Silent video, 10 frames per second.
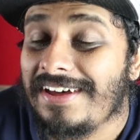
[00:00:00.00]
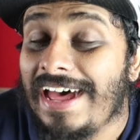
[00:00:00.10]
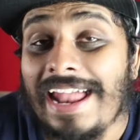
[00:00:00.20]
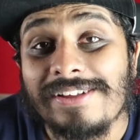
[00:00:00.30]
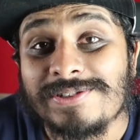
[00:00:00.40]

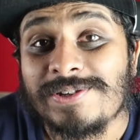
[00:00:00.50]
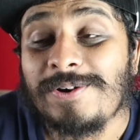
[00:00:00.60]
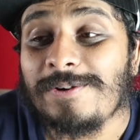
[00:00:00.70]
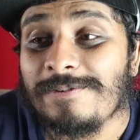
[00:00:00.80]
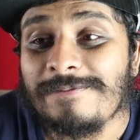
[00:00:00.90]
That looks
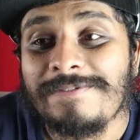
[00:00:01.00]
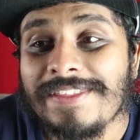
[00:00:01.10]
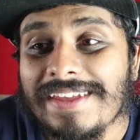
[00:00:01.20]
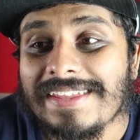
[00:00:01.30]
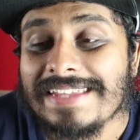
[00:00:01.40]
cool.
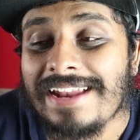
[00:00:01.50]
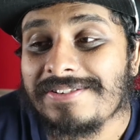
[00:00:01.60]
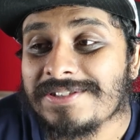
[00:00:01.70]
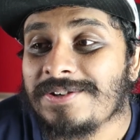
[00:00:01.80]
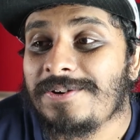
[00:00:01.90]
That
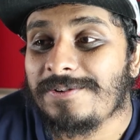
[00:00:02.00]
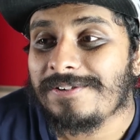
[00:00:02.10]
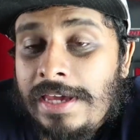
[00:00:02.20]
looks cool.